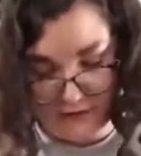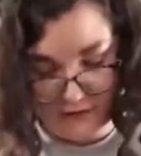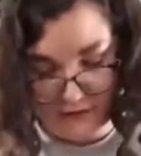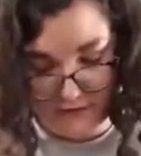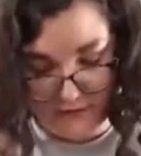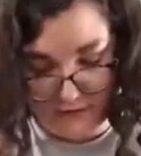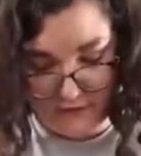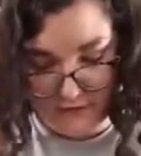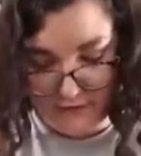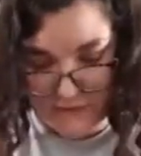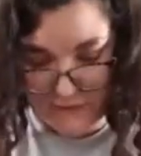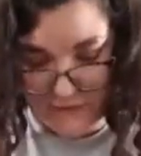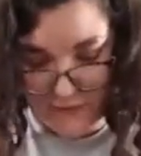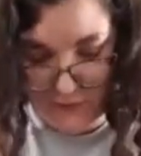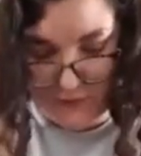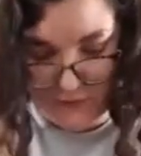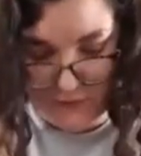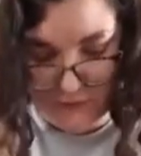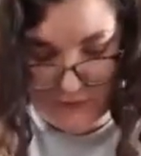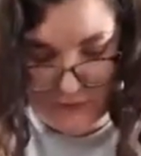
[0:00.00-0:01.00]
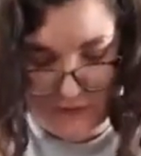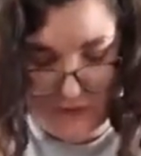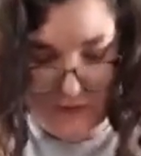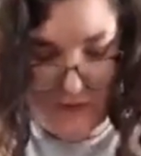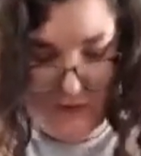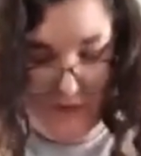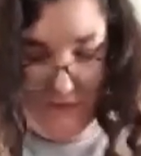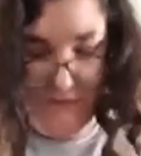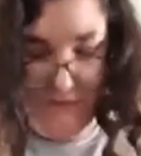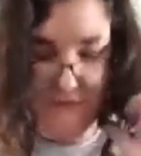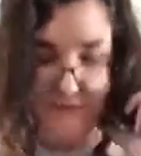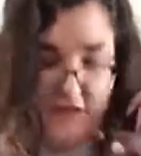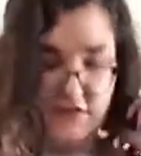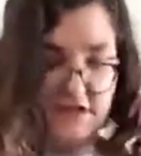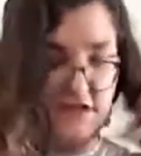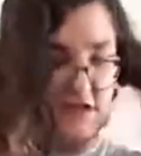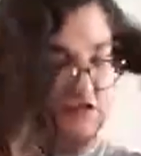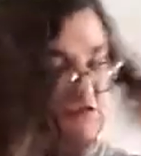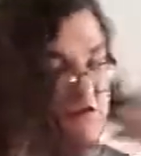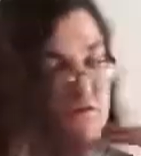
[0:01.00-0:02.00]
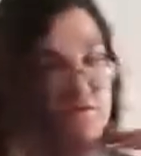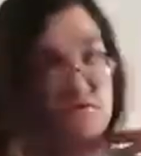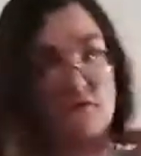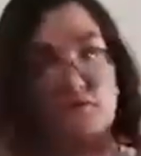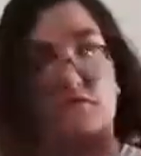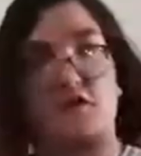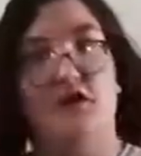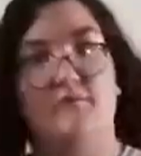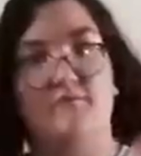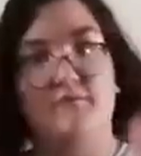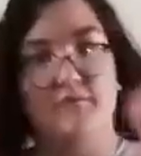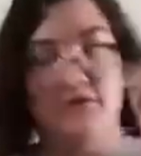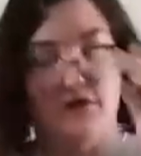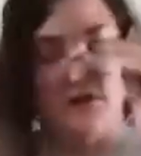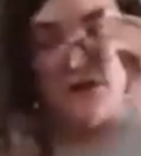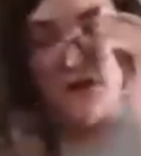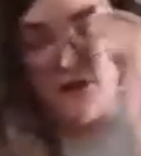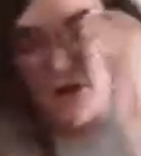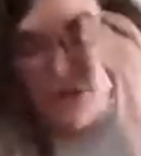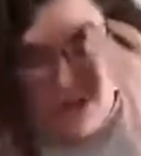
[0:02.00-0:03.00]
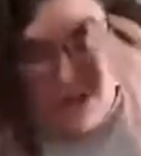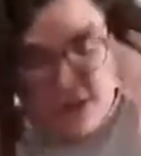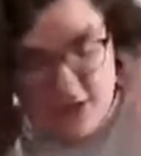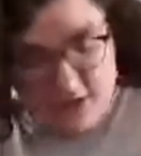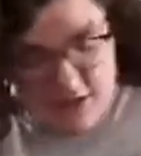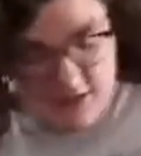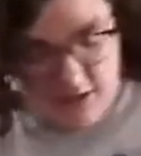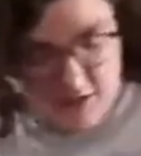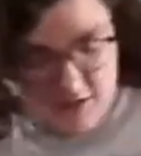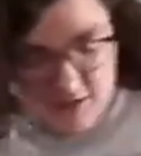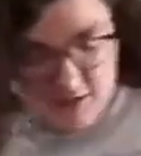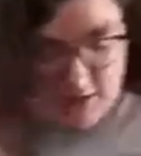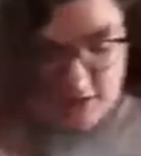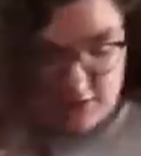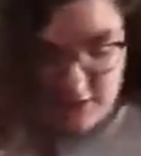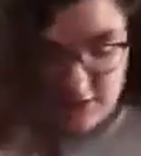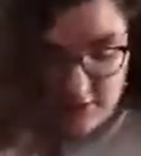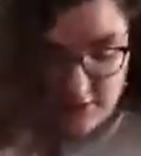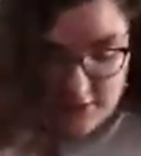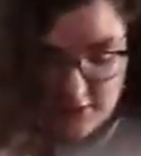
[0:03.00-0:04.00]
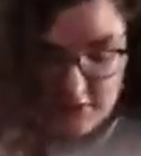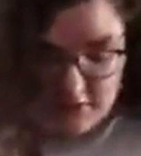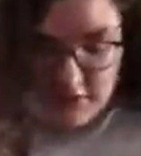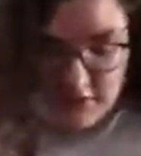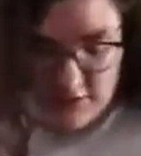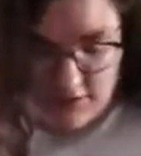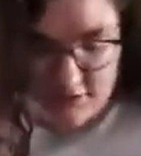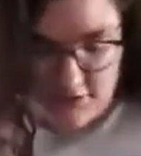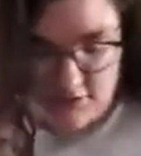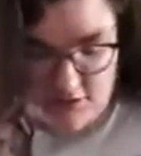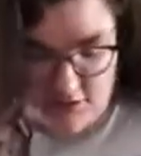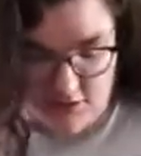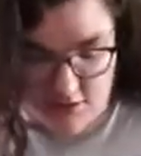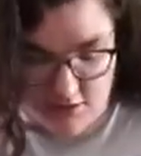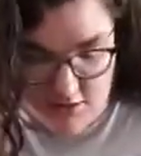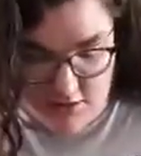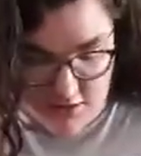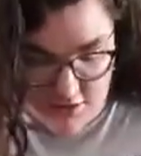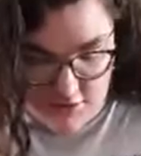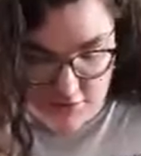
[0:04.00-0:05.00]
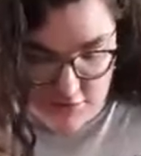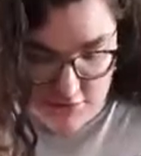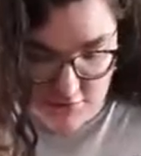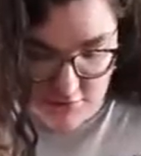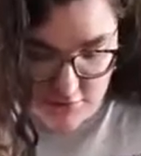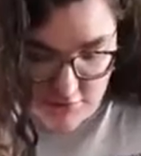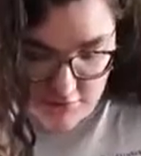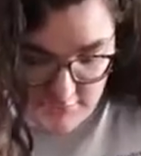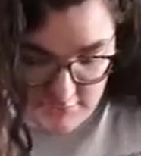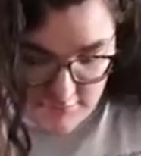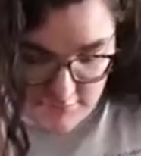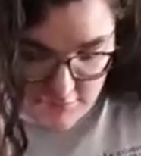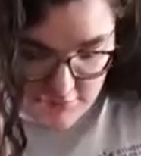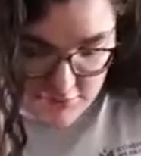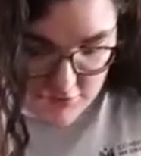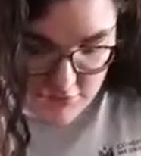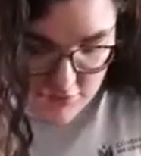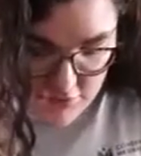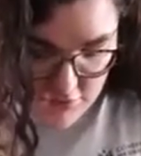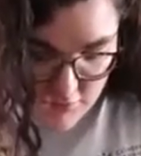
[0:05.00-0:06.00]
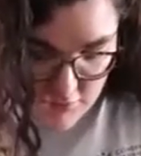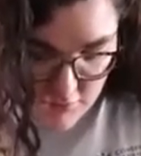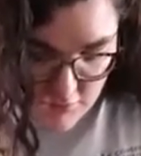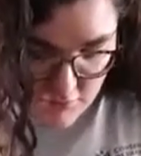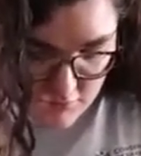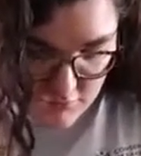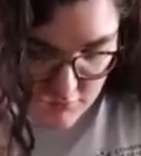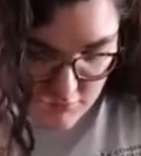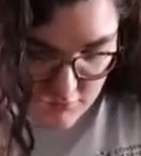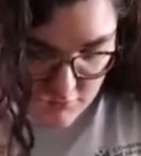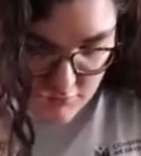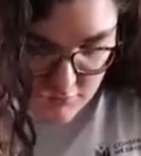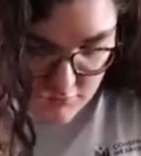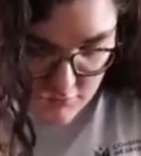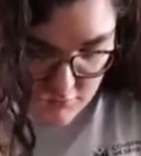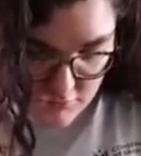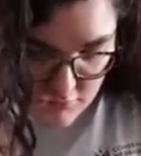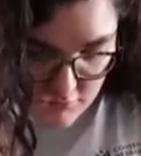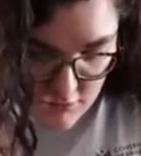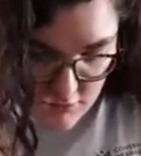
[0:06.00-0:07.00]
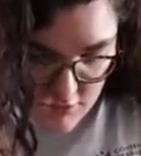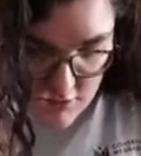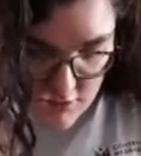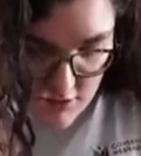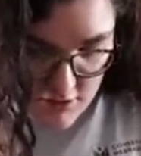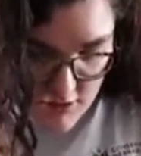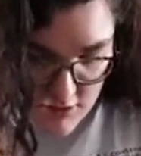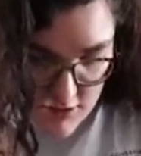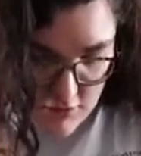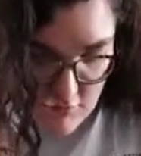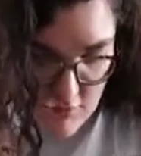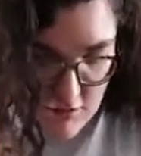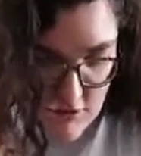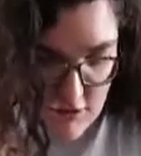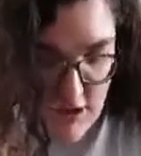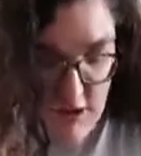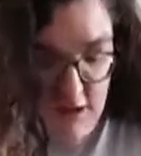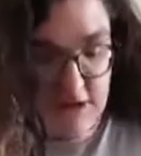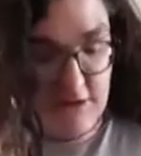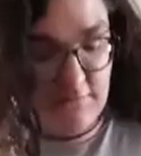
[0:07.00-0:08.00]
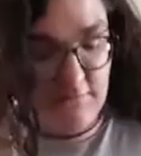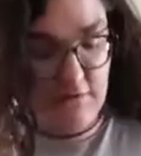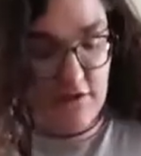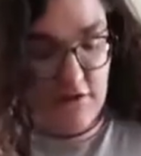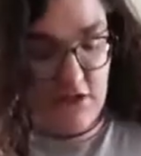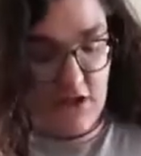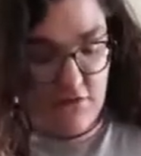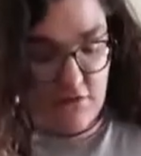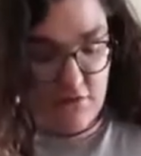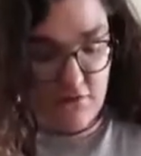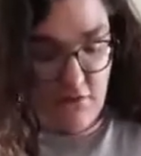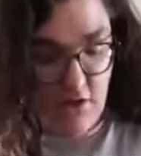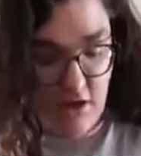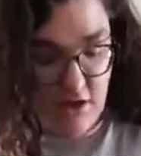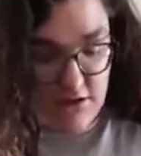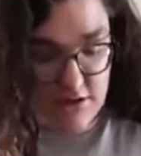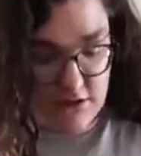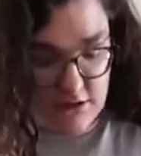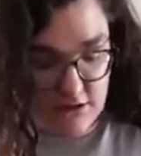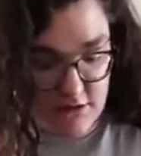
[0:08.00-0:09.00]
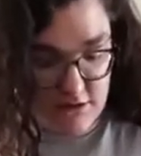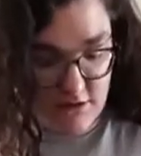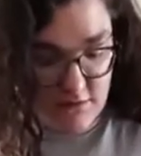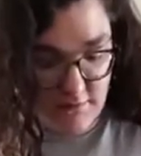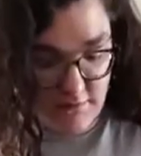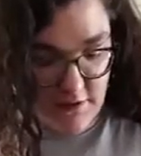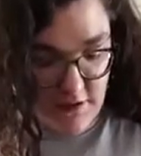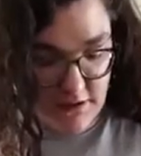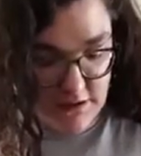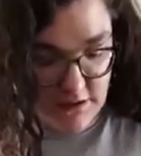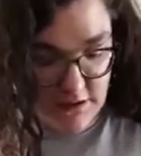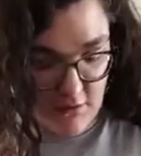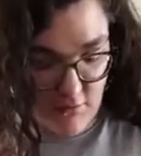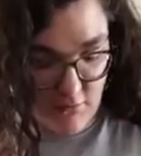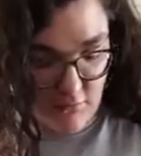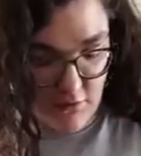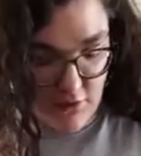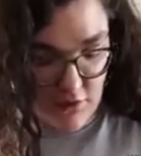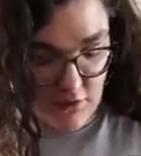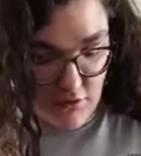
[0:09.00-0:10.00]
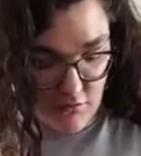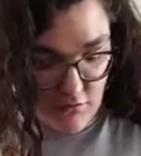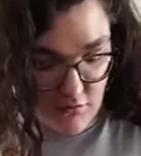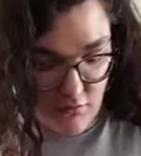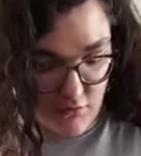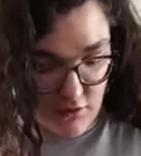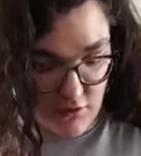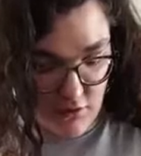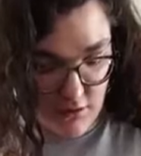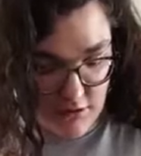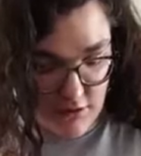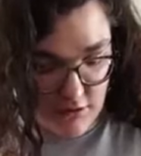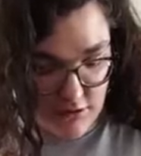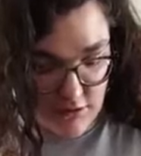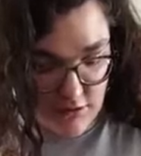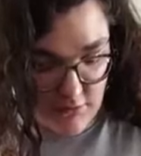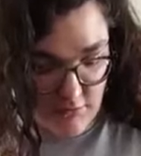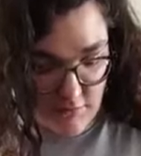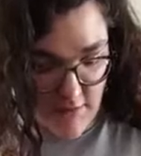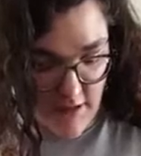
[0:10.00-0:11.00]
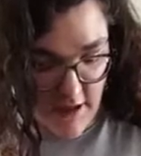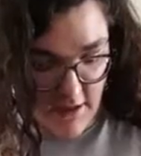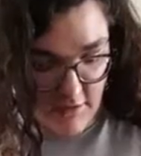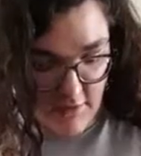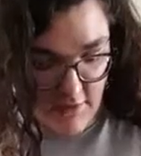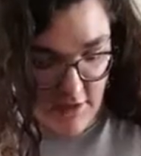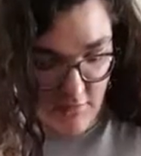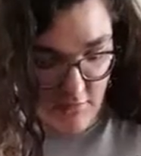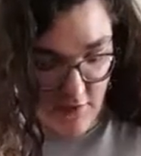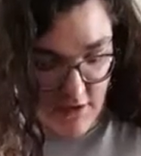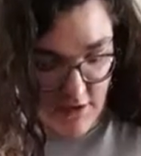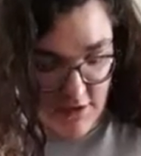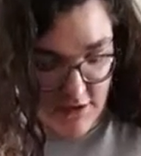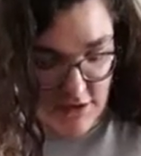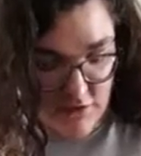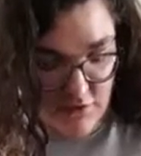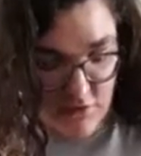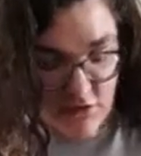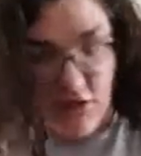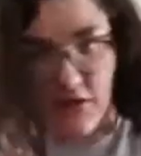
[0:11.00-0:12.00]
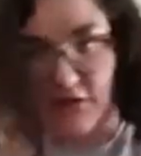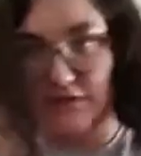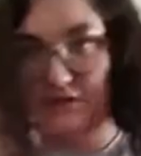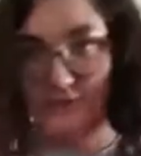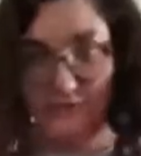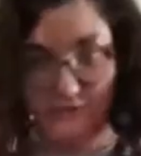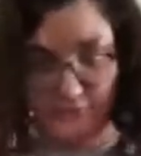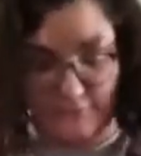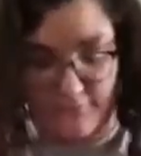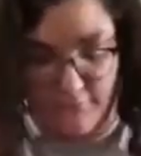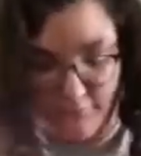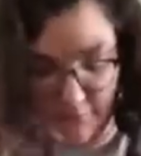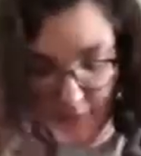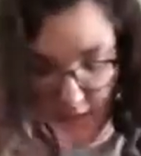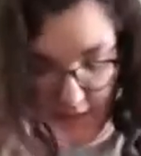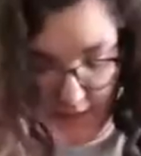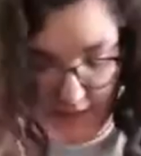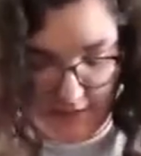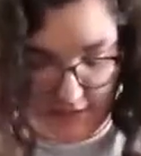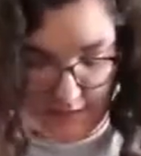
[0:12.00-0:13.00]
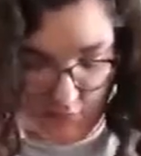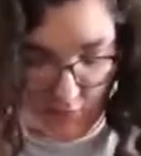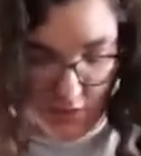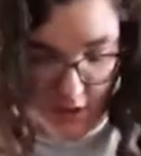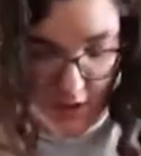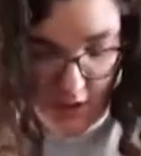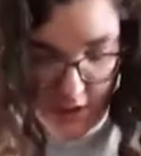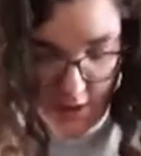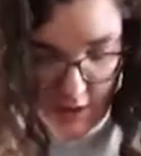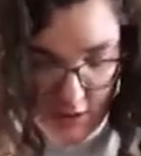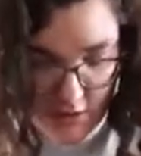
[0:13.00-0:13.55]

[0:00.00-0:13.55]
bit of those holes from the texture of the rock, but it is actually really fun to do. And you can get different colored rocks based on what you want background-wise. You can also paint them white.